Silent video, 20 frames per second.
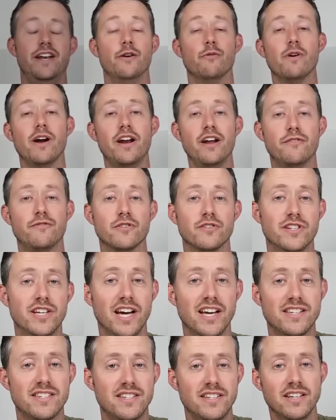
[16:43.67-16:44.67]
Now, right after
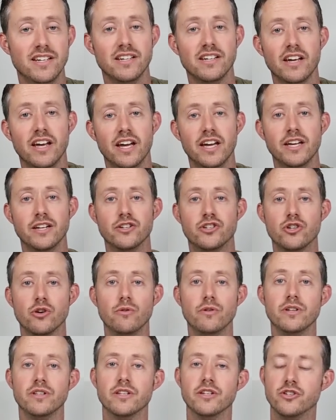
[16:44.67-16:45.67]
testing and
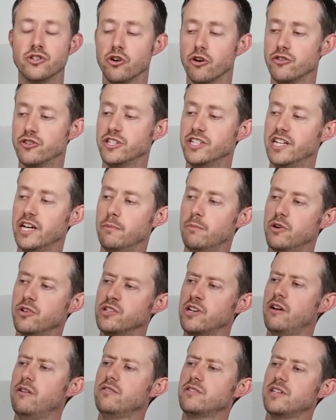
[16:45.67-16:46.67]
showing the charging
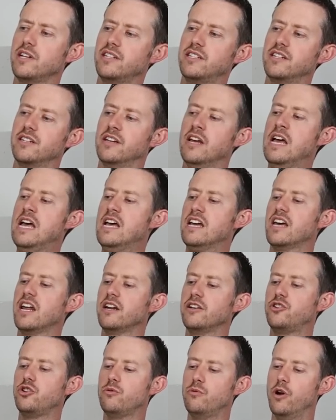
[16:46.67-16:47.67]
demos, I always like to
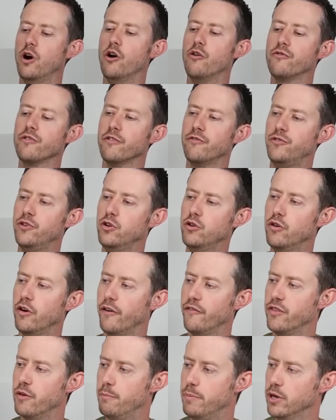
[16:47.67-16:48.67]
kind of do an overview
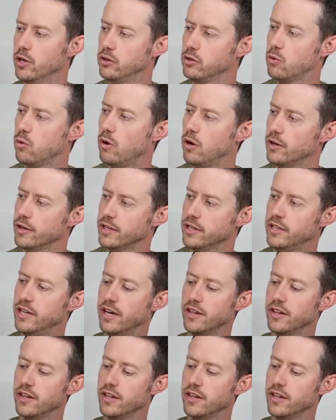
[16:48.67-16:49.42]
of the build quality.